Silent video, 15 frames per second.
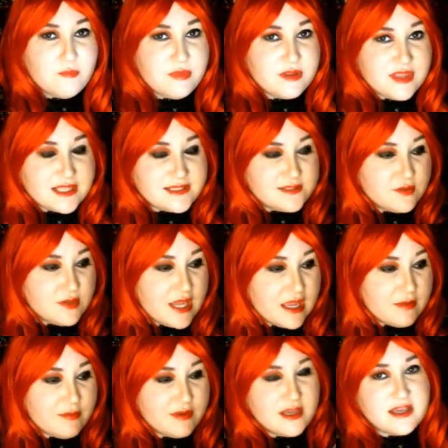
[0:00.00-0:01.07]
But that's okay
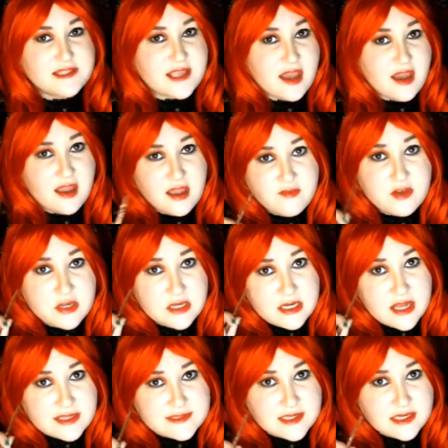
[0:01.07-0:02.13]
because I have hooded
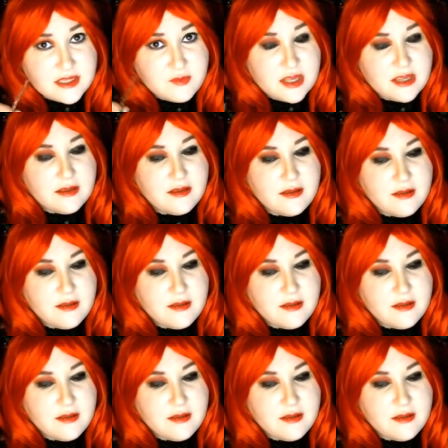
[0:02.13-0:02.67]
eyes anyway.